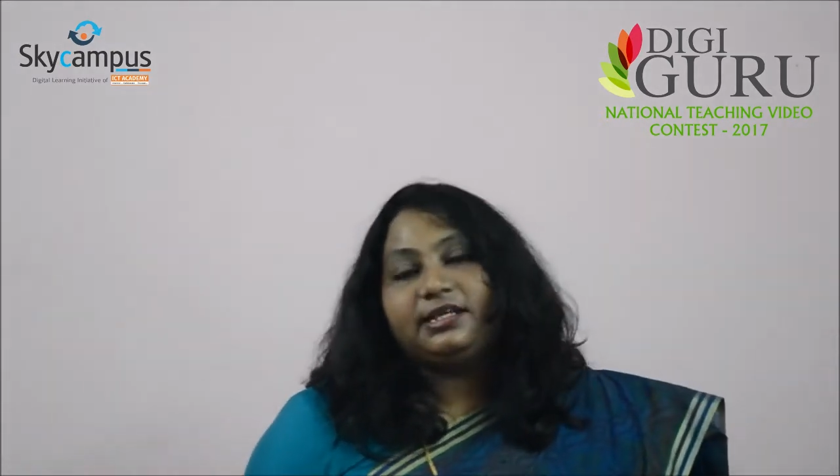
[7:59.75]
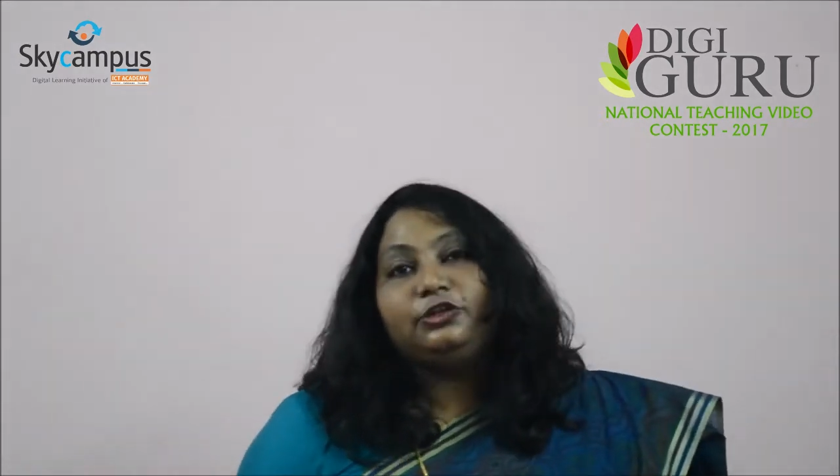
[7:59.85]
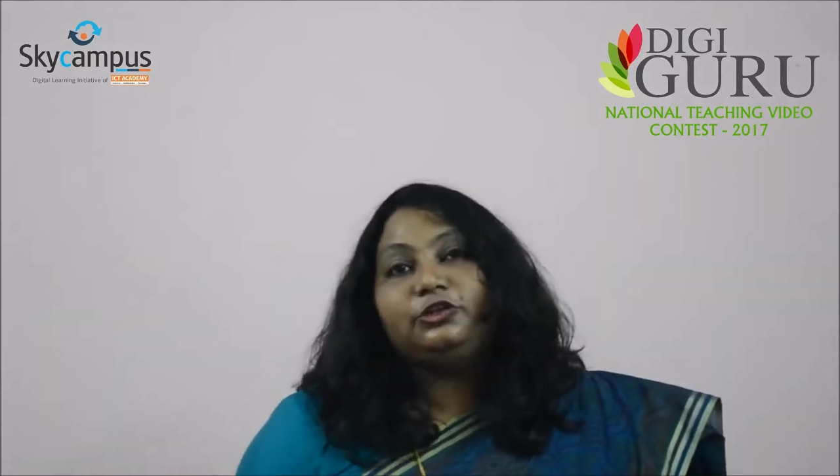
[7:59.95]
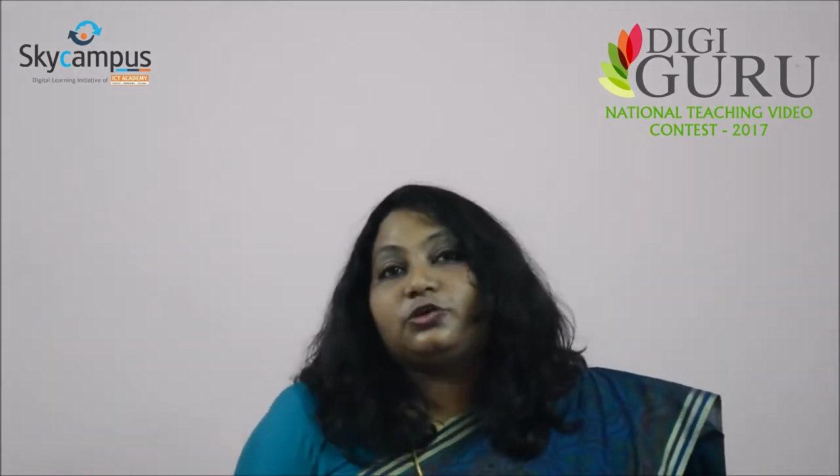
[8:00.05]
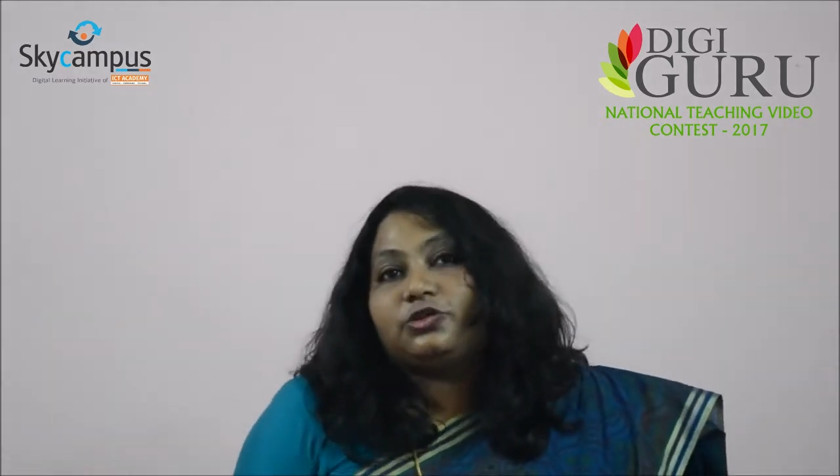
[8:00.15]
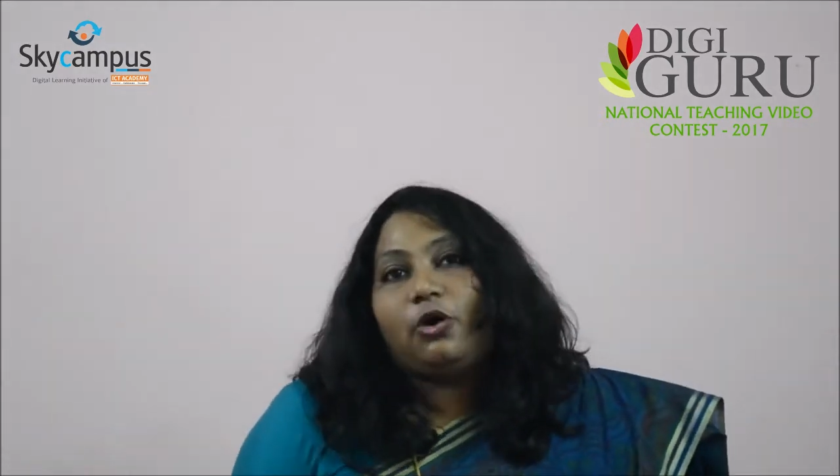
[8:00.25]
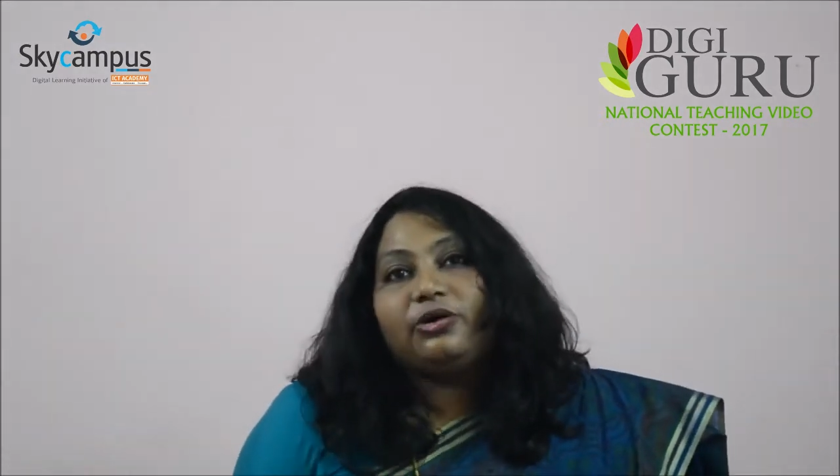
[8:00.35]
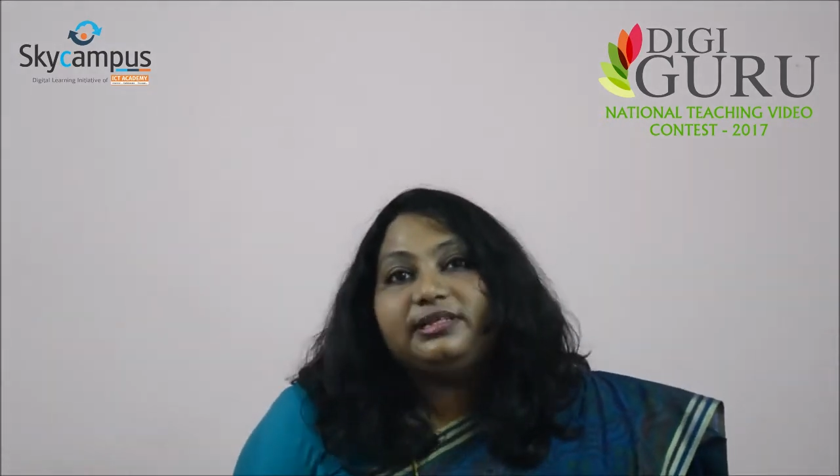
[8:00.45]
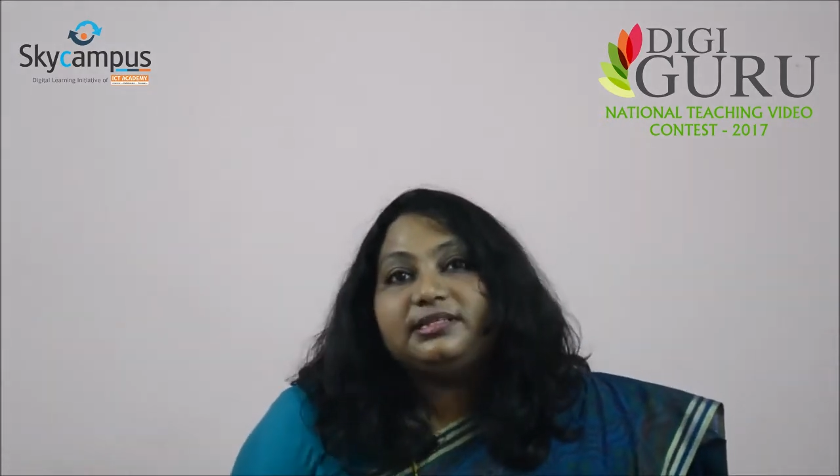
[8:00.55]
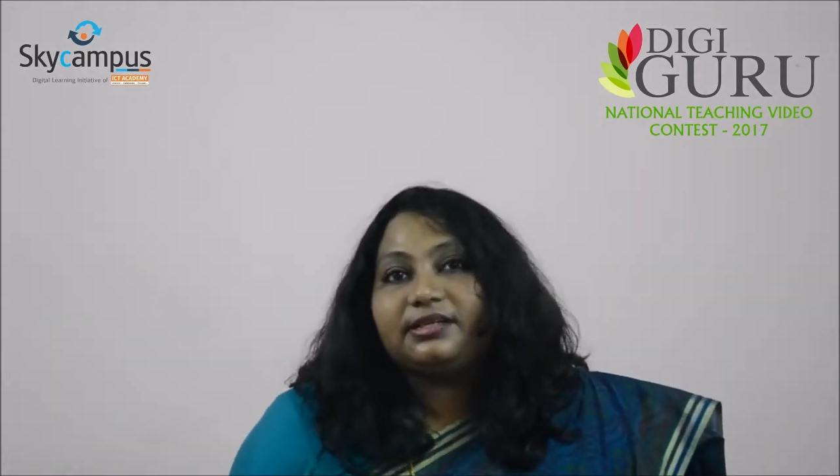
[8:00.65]
those
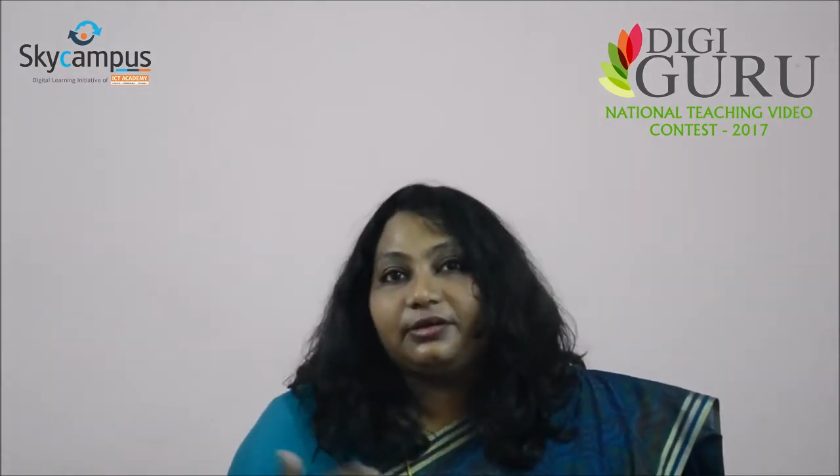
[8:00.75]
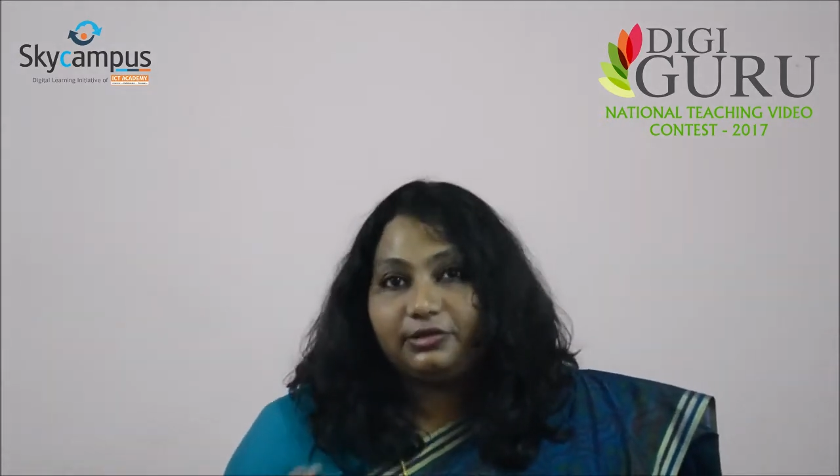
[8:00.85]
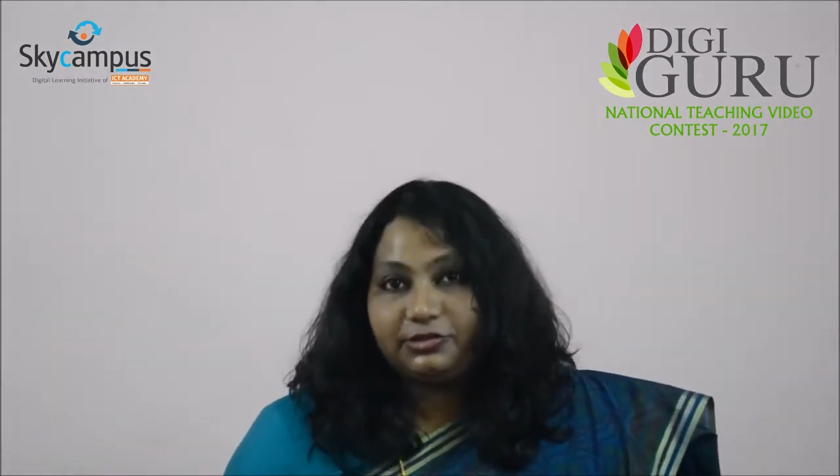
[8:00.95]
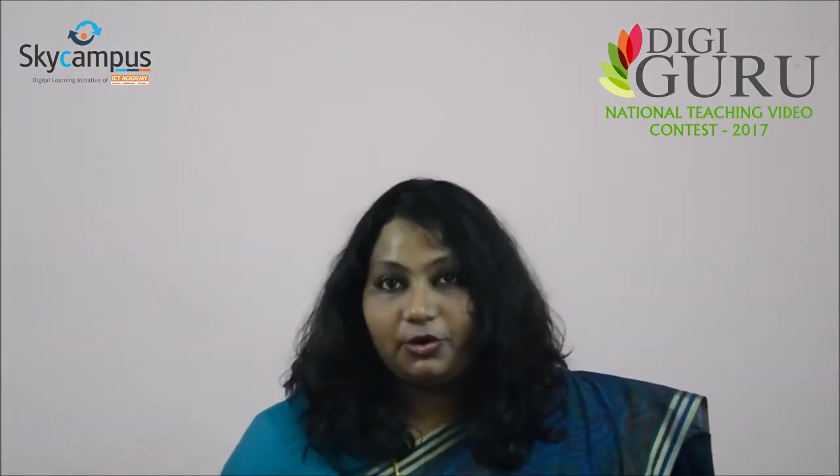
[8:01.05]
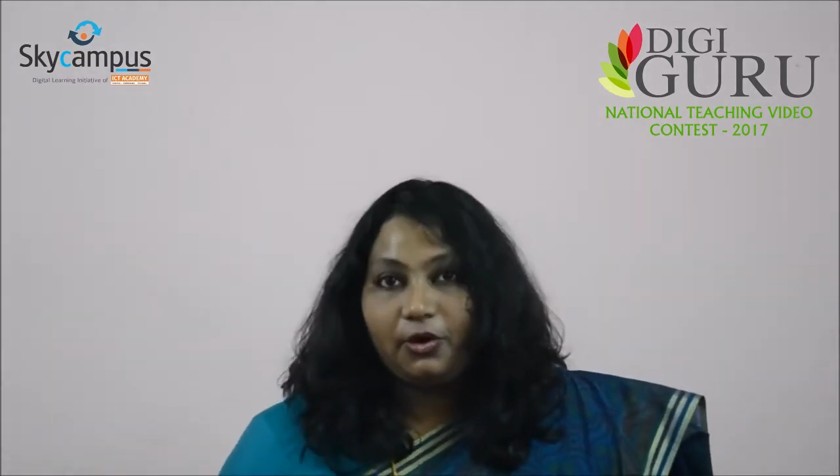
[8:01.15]
ordeals are going to